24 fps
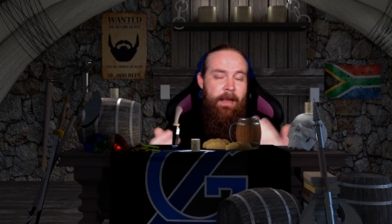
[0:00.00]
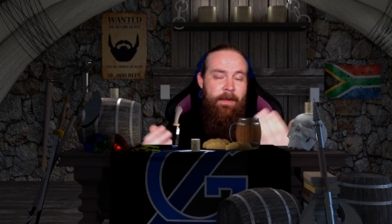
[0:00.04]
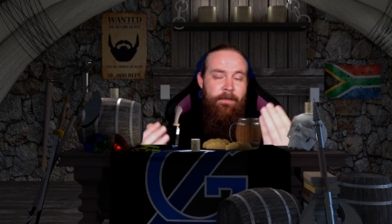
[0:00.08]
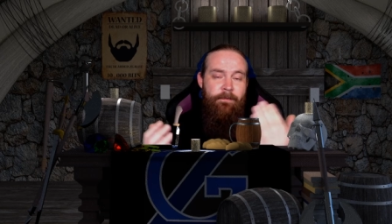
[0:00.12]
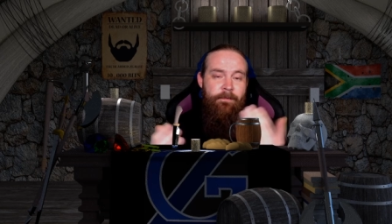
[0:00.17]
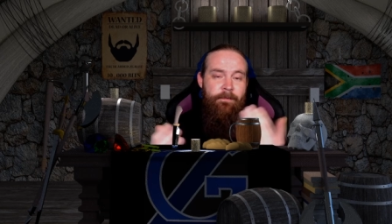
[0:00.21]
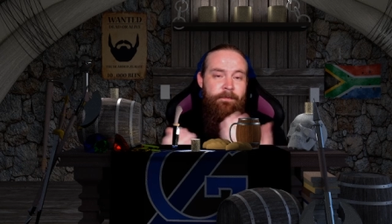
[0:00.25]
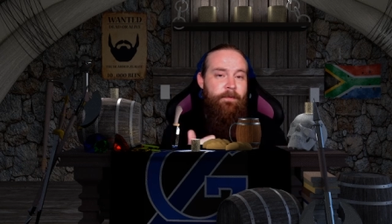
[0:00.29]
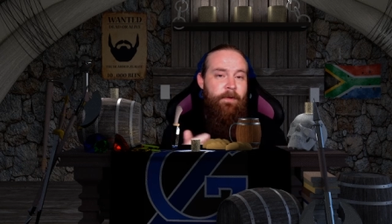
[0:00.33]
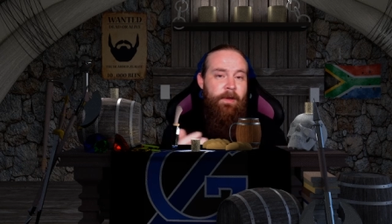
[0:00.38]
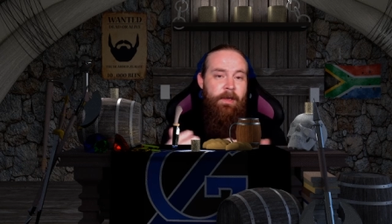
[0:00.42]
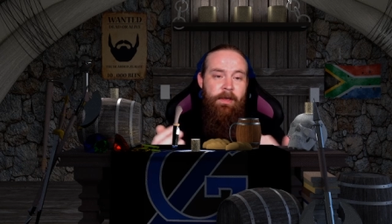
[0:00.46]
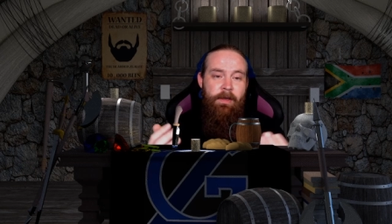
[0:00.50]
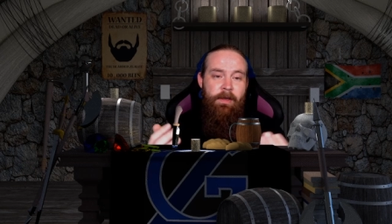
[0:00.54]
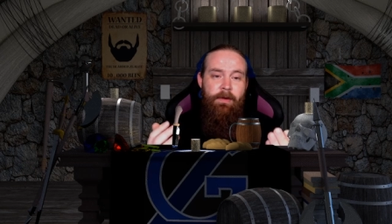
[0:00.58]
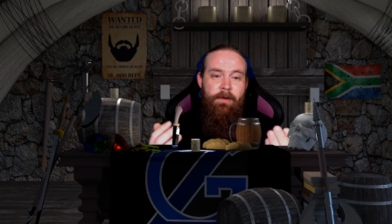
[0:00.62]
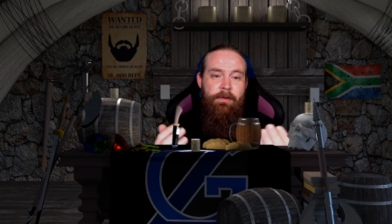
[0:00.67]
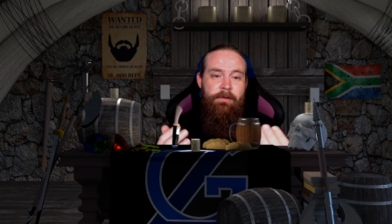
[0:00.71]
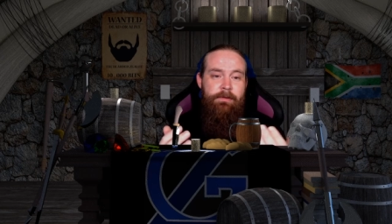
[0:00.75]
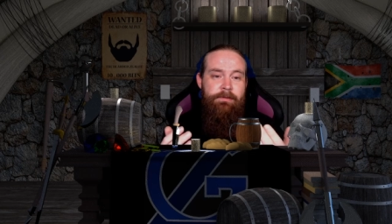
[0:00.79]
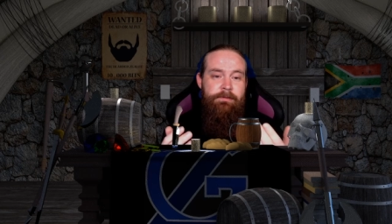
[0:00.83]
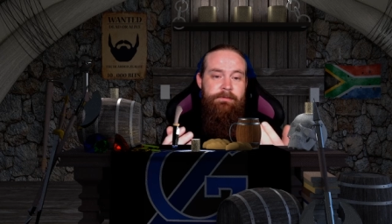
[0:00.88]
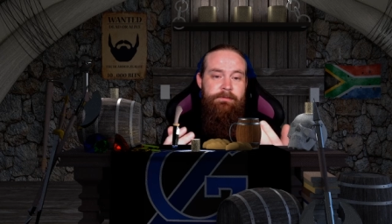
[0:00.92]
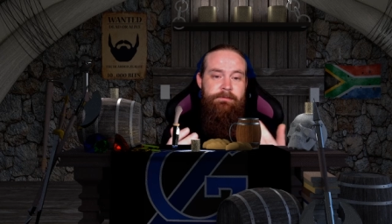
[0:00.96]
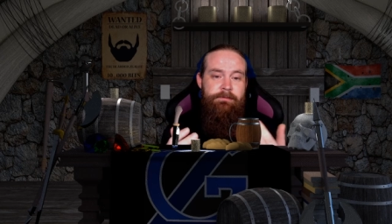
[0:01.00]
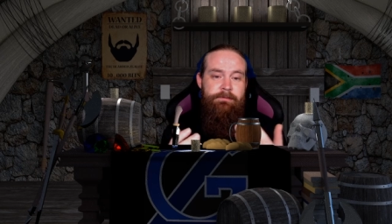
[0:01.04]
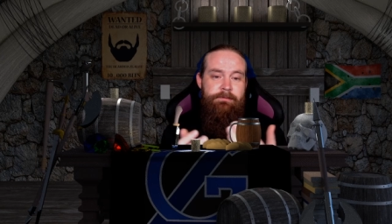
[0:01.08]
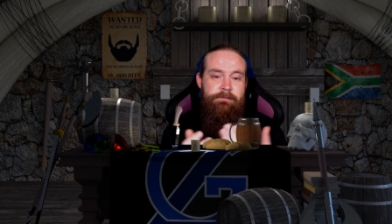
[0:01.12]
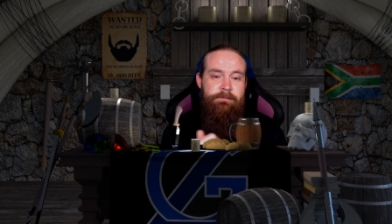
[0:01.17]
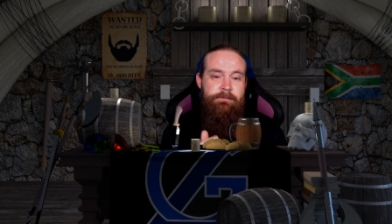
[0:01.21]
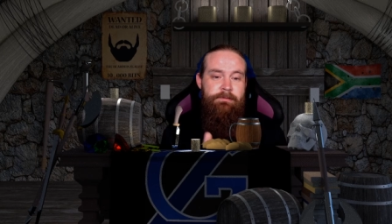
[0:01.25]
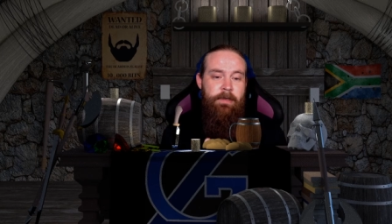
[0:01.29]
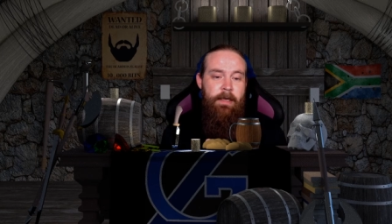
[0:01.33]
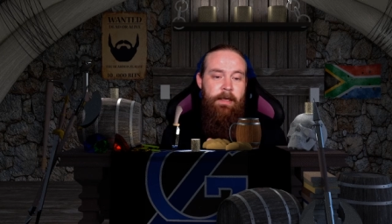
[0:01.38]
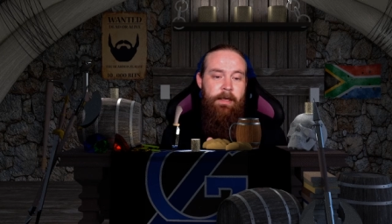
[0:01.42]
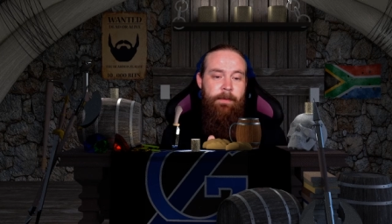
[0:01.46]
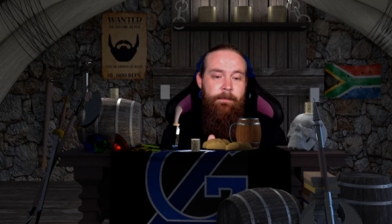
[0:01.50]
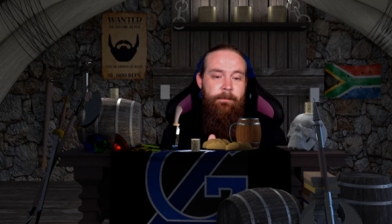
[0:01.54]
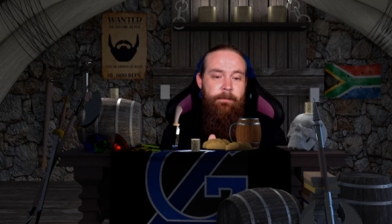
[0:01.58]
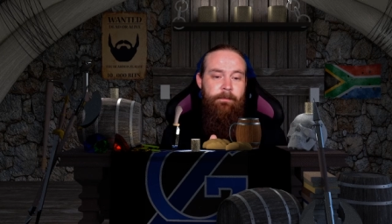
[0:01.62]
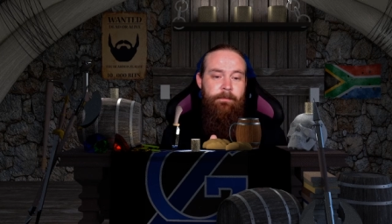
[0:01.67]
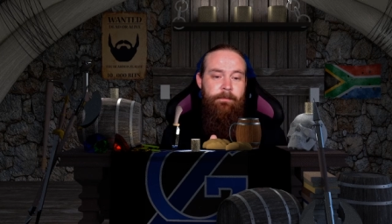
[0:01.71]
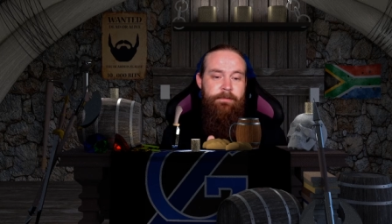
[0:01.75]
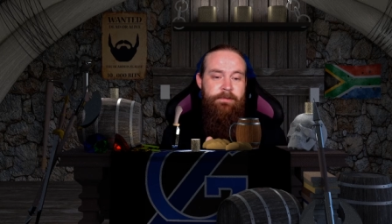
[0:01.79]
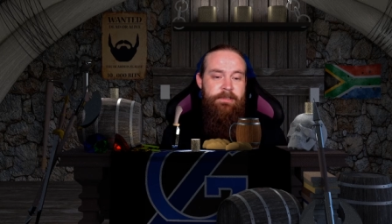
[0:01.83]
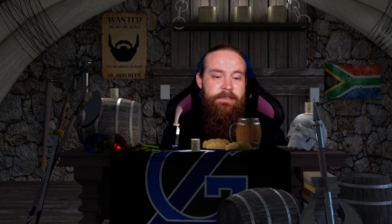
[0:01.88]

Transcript: video, um,